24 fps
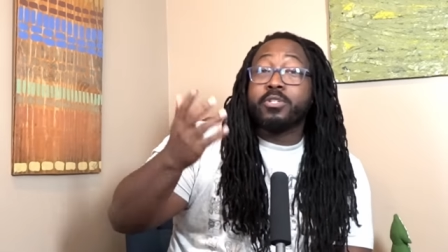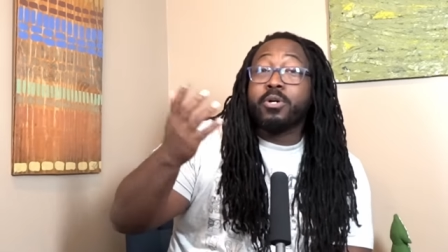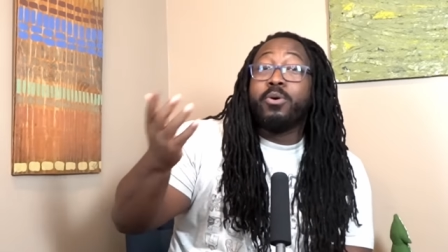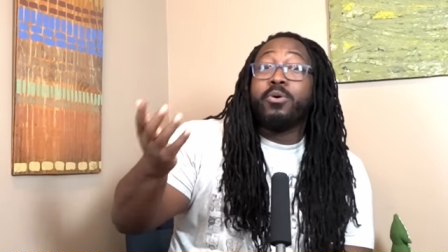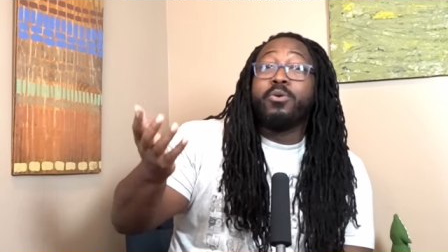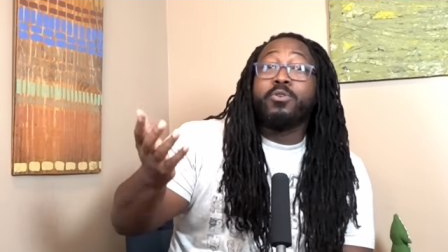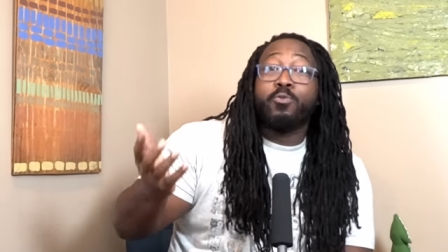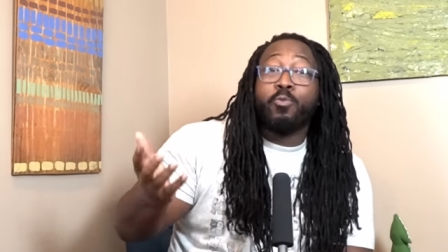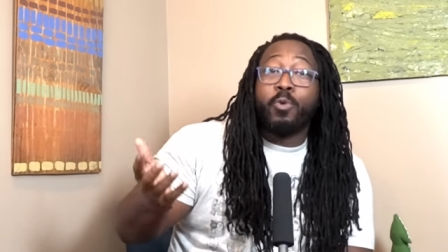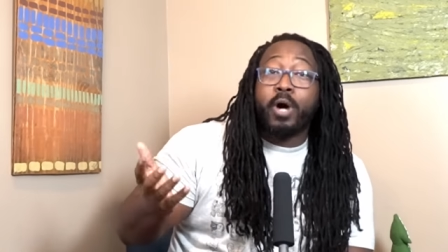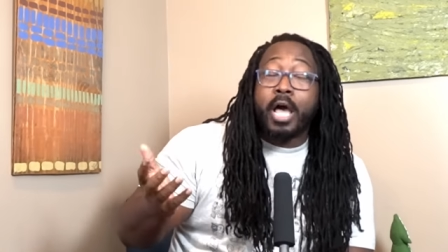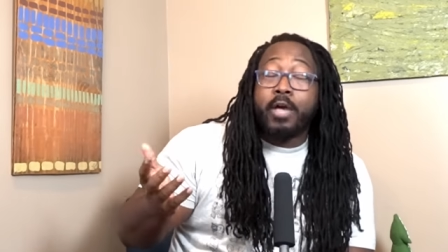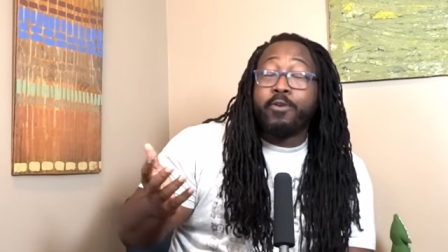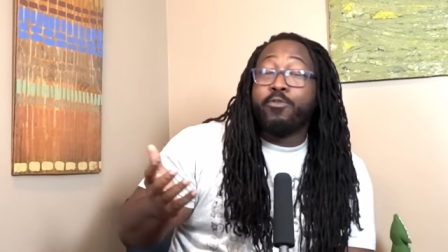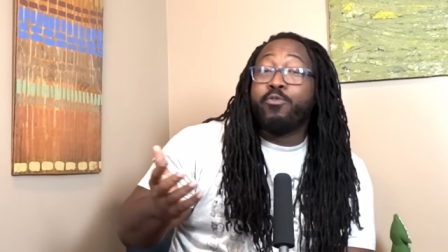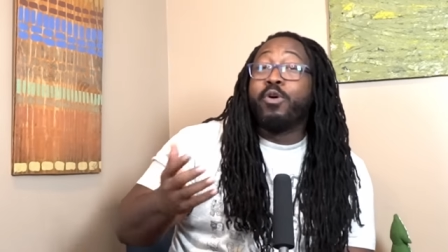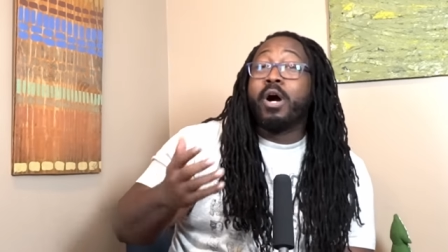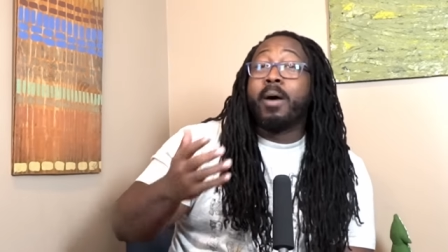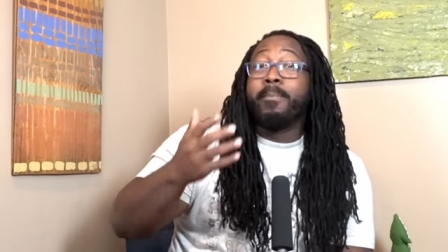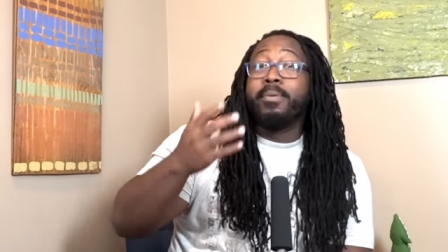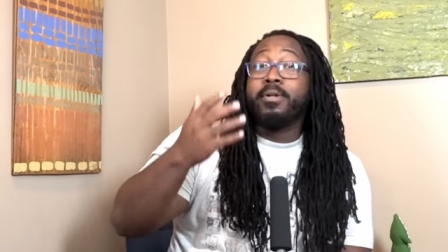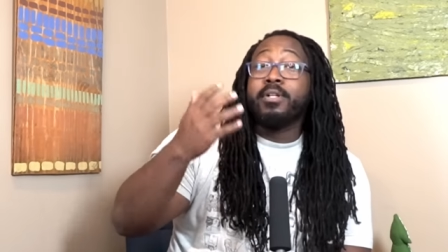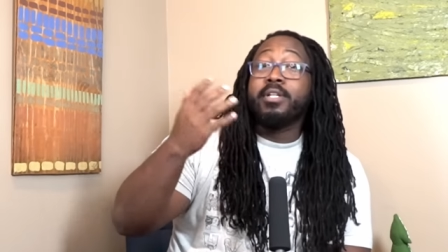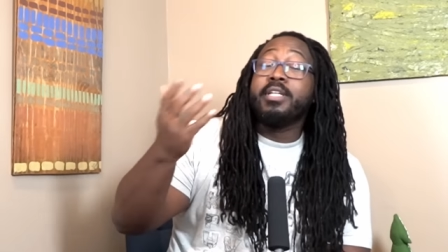own wife, who
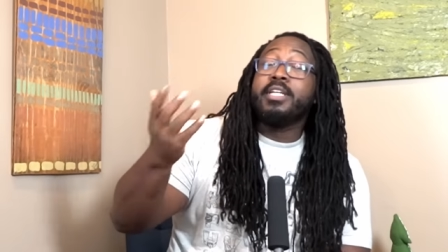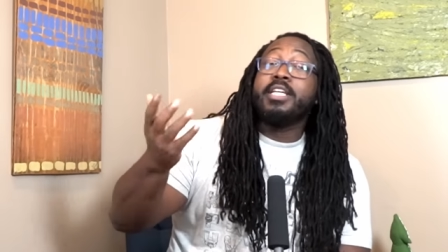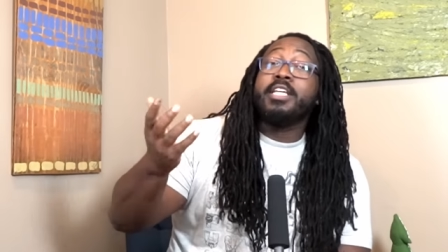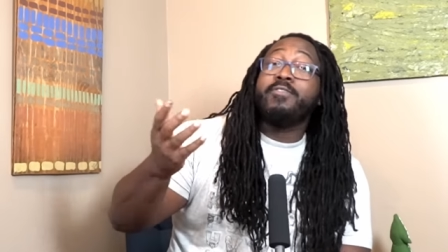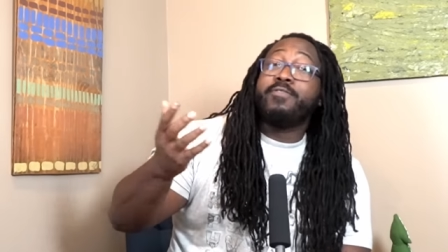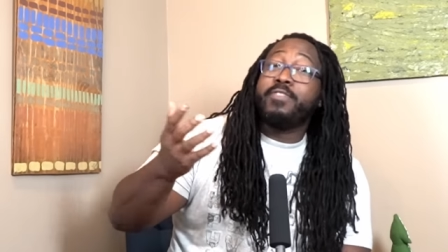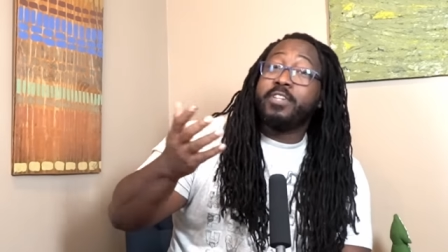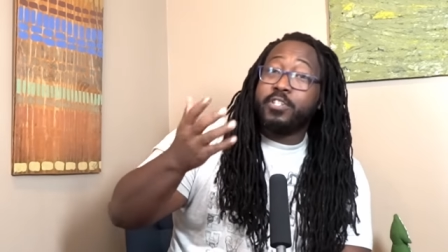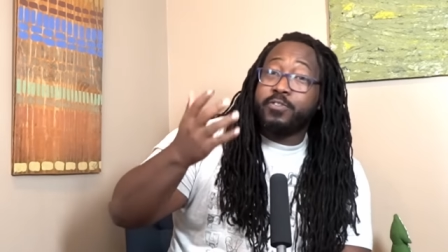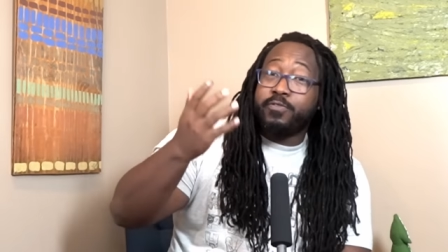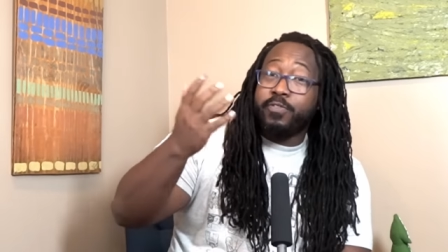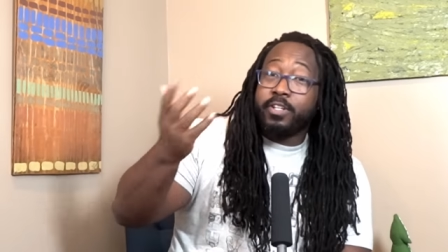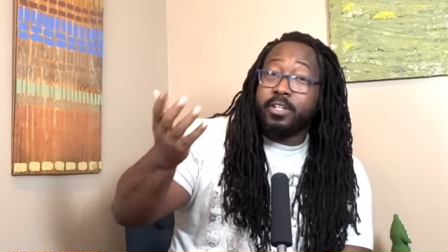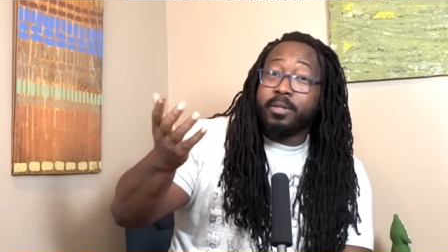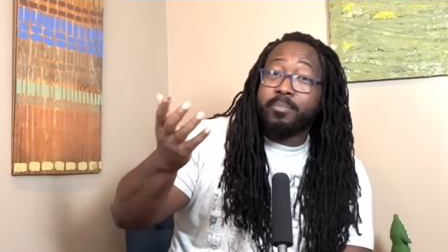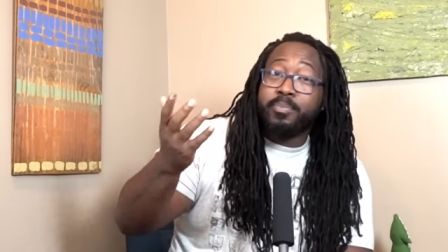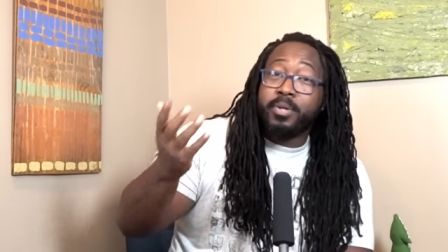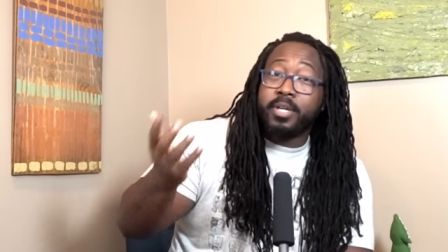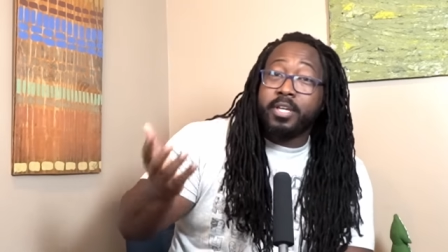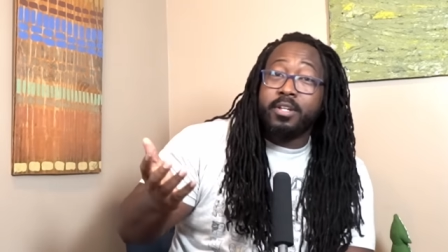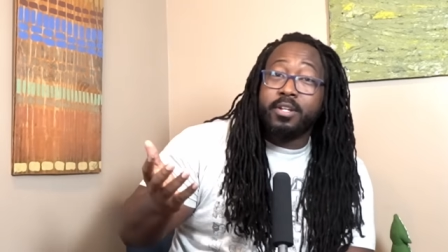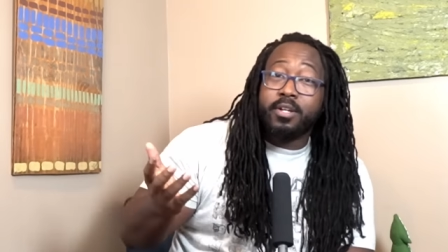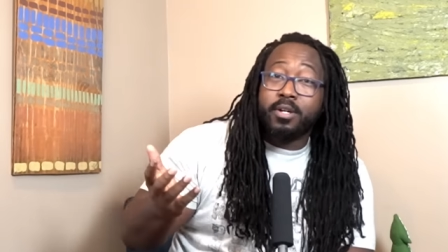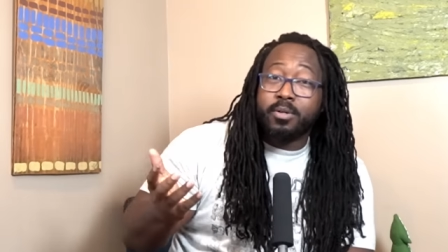I believe is
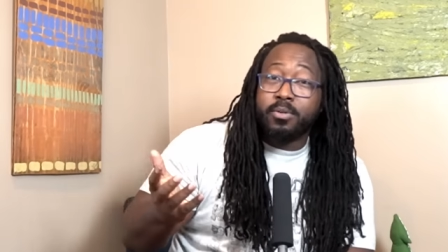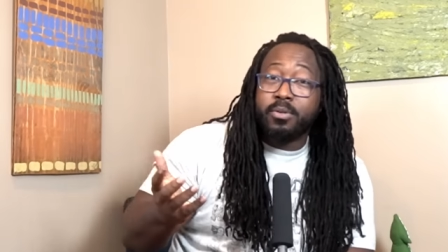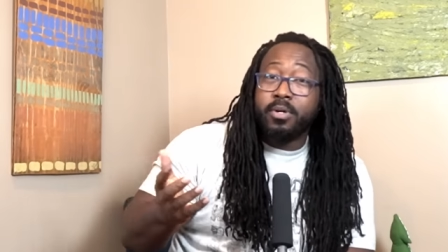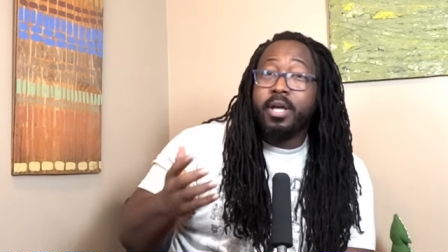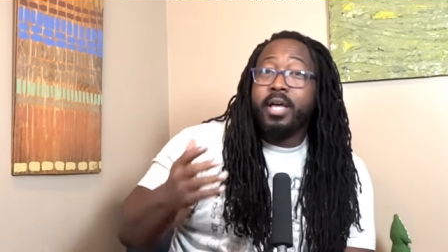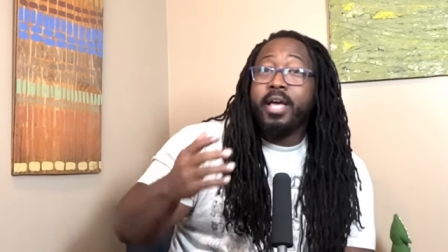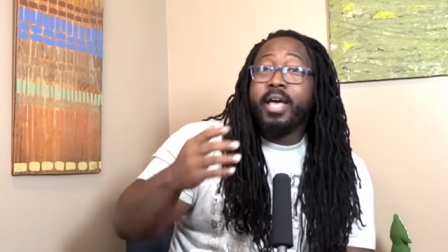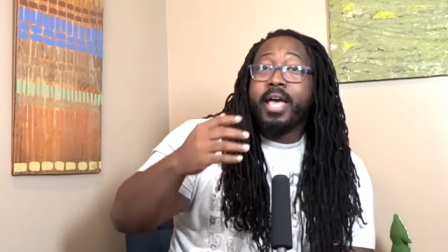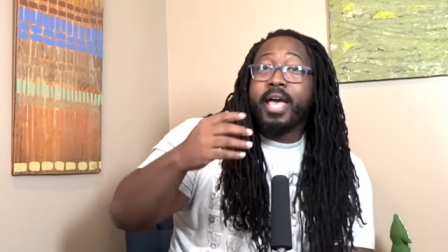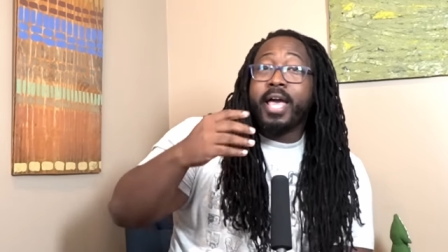Filipino,